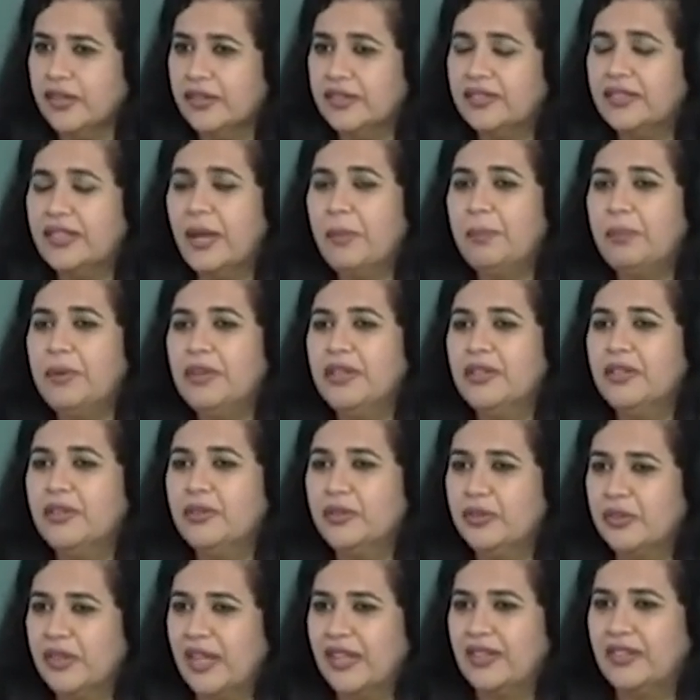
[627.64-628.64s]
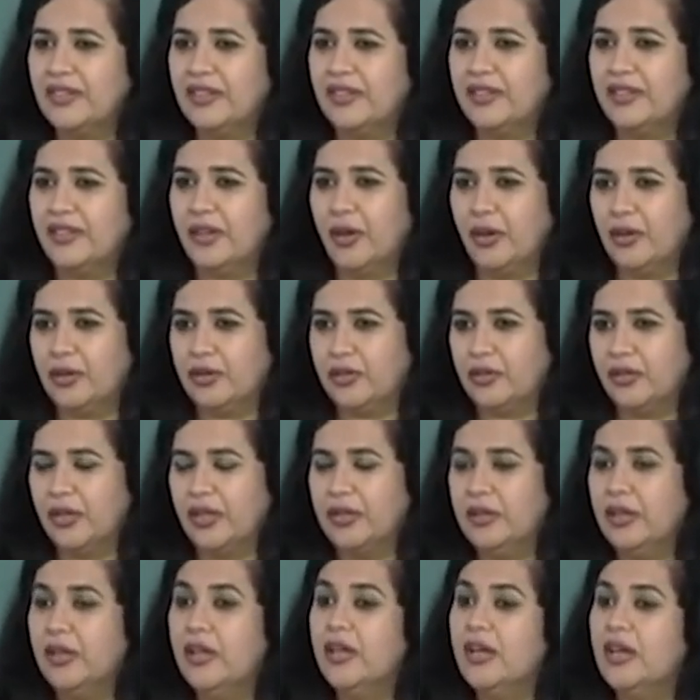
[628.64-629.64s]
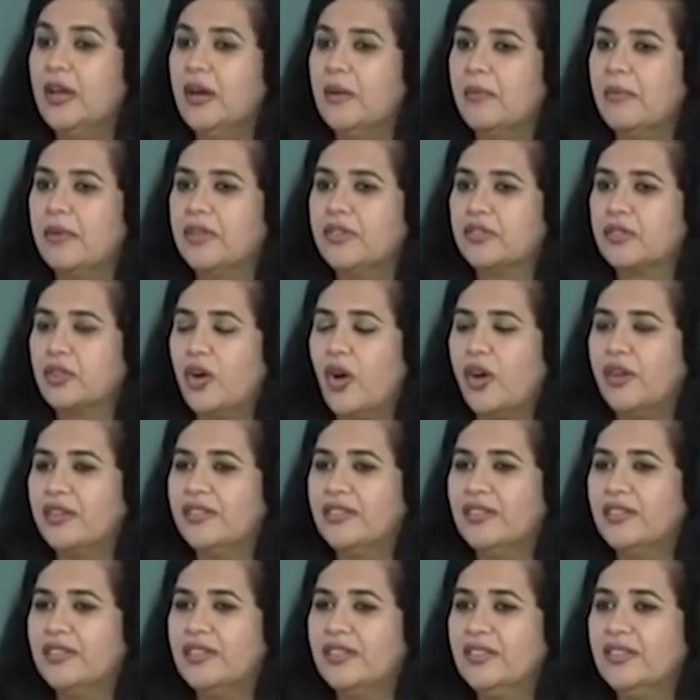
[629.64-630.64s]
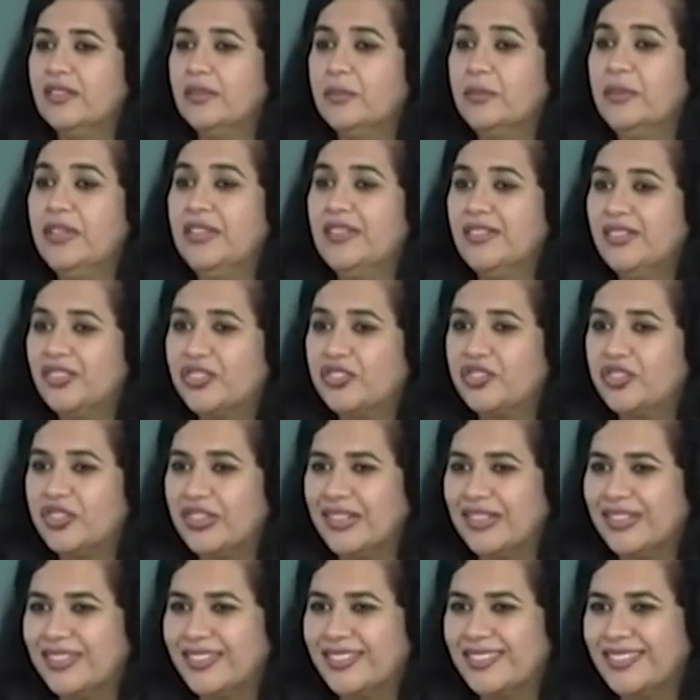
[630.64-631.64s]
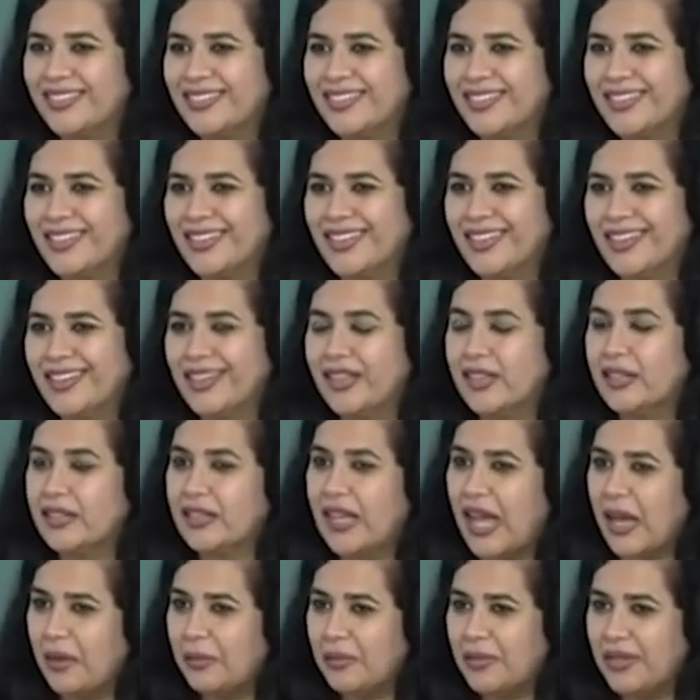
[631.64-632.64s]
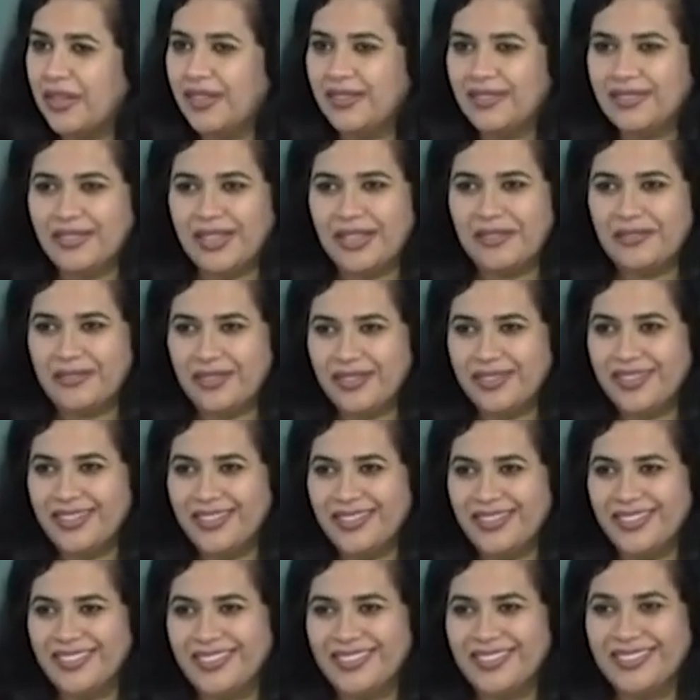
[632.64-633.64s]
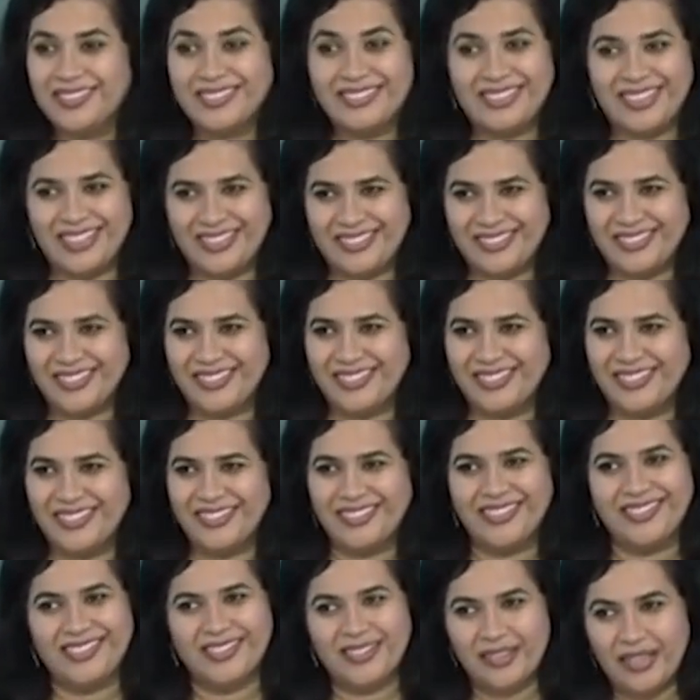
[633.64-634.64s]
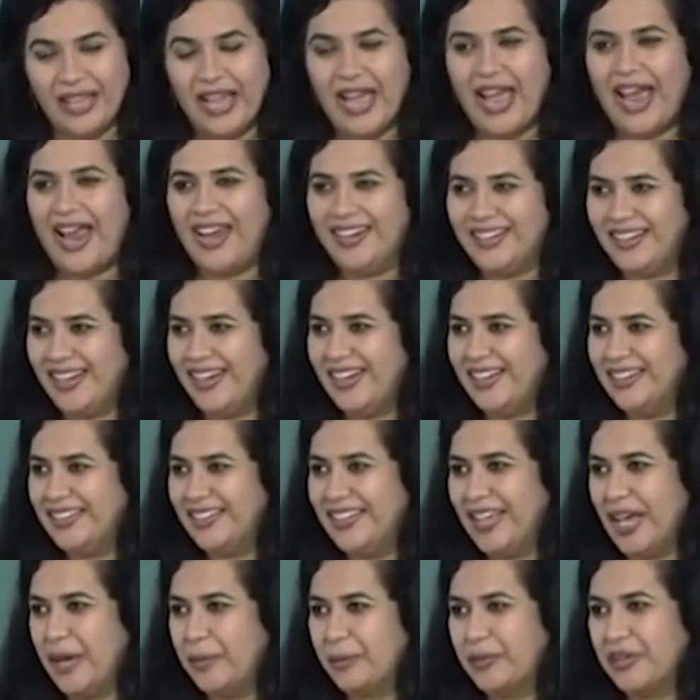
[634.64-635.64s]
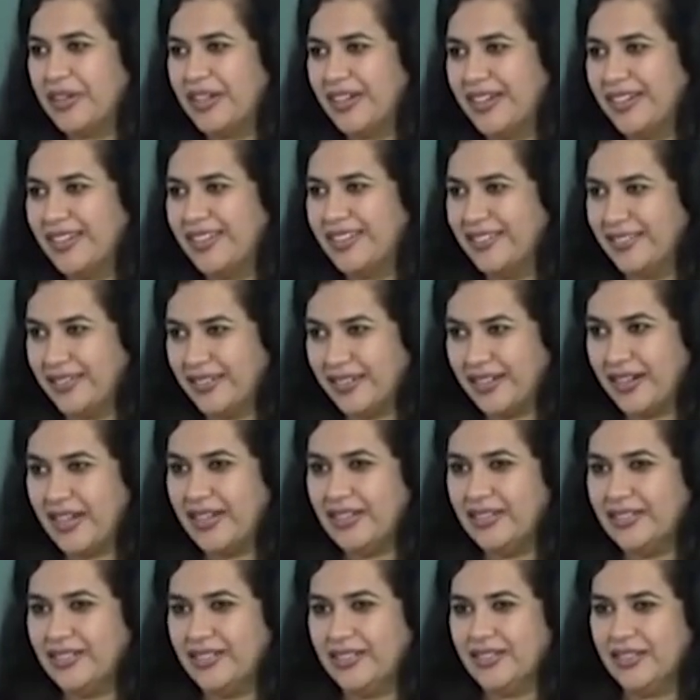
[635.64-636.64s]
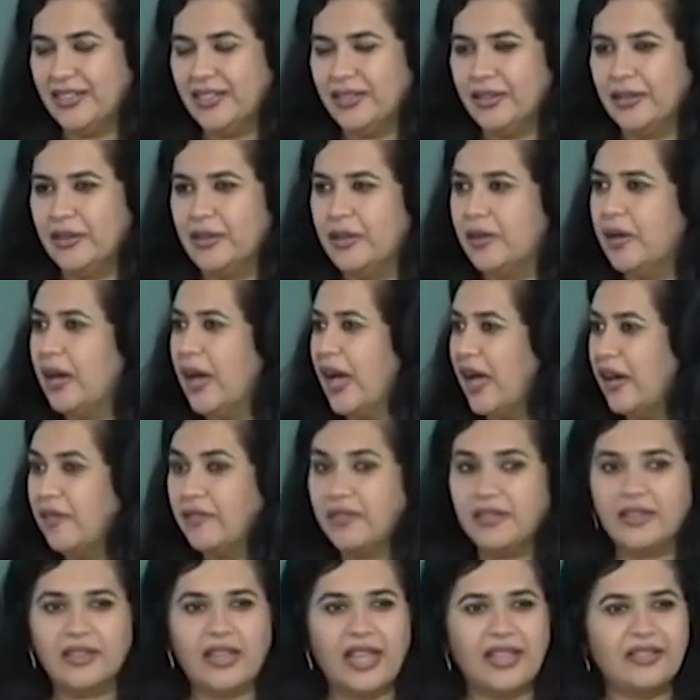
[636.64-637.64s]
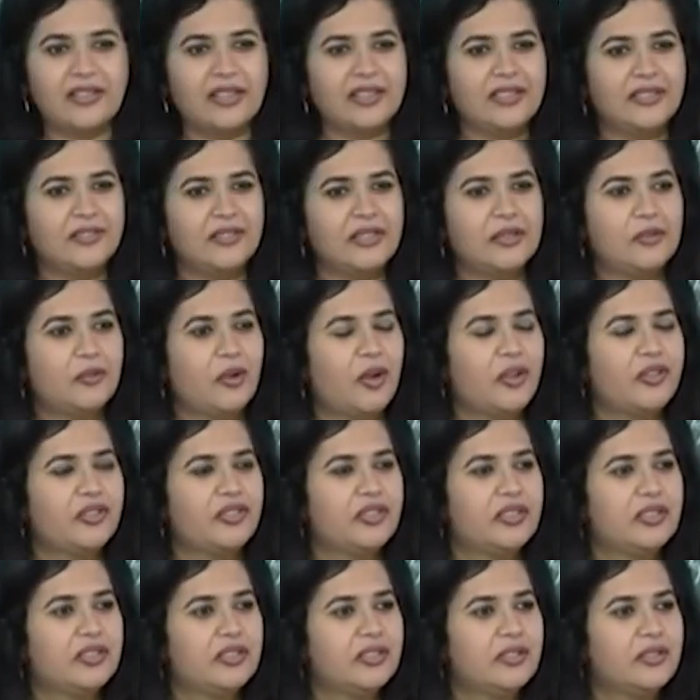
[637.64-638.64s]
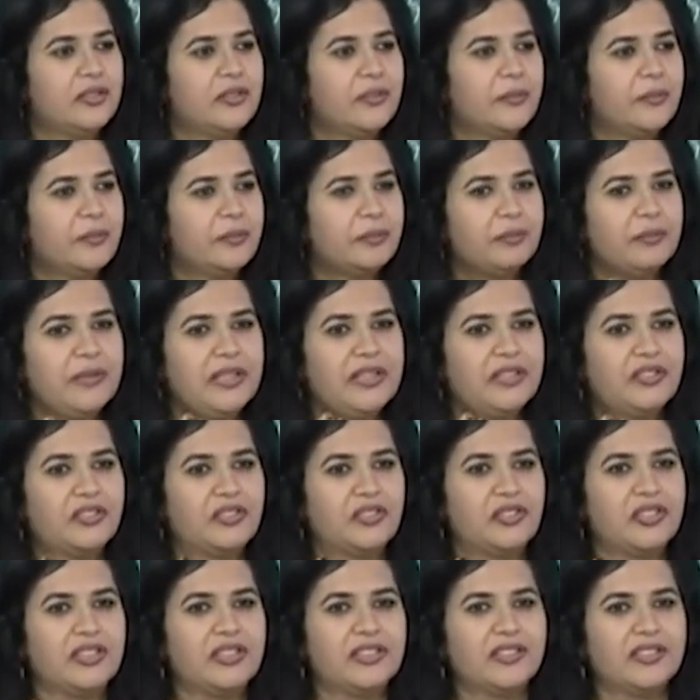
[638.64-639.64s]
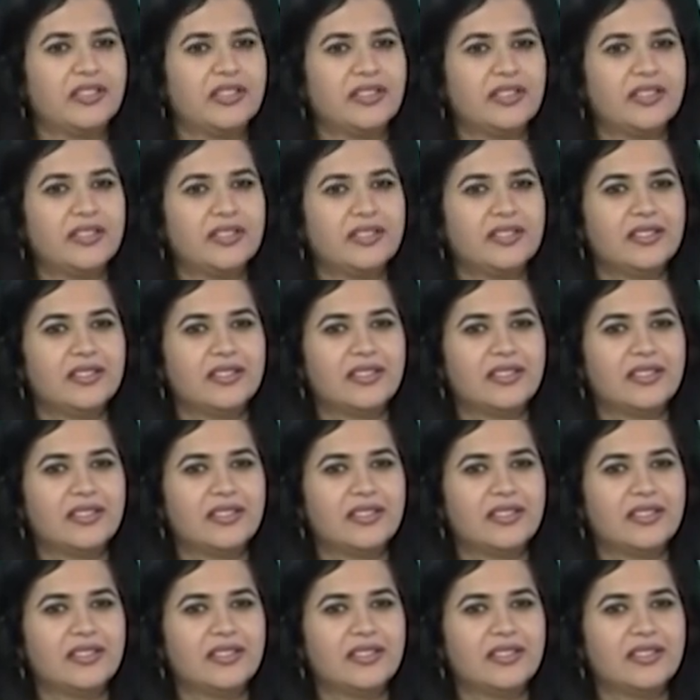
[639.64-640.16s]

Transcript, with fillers: stepping into that area also. And Scorsese's Mean Streets, camera is never static, handheld camera, right? Have, has anyone watched Mean Streets here?